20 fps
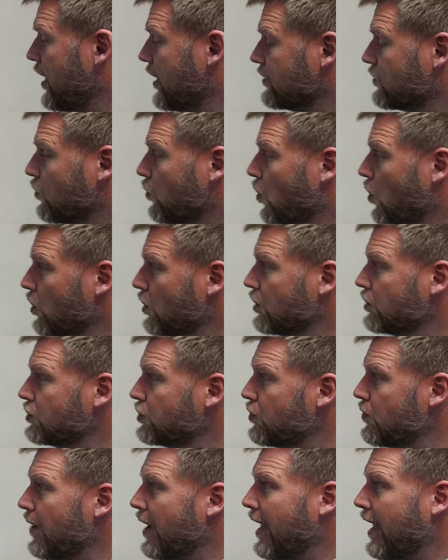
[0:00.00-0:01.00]
as long as
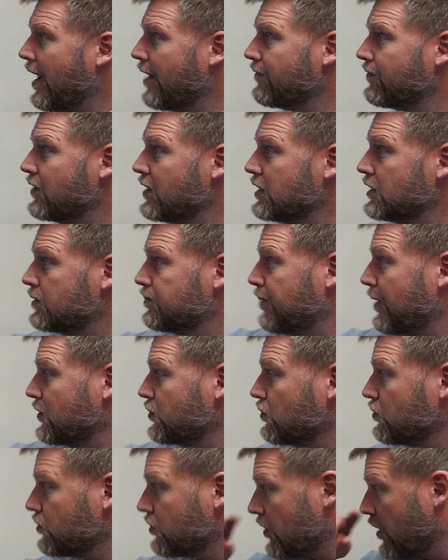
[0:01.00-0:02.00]
you have these
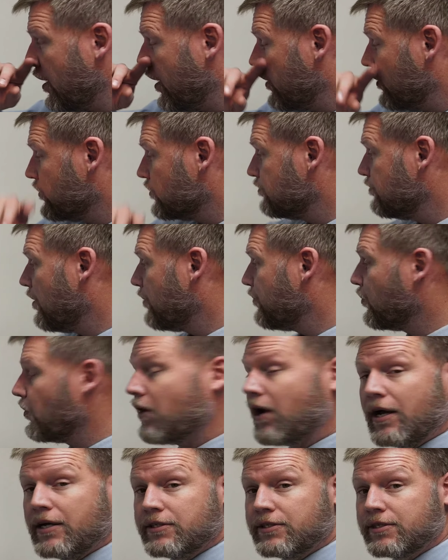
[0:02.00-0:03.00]
special triangles
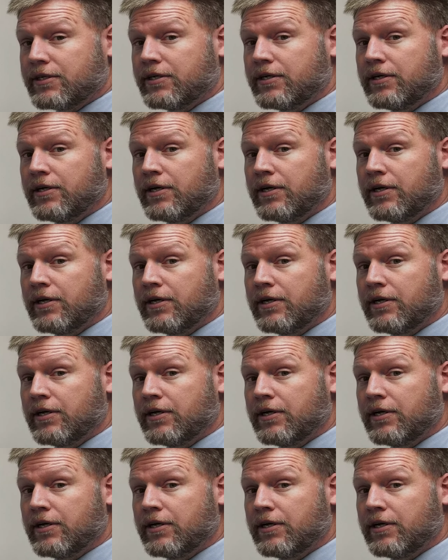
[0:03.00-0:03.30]
memorized.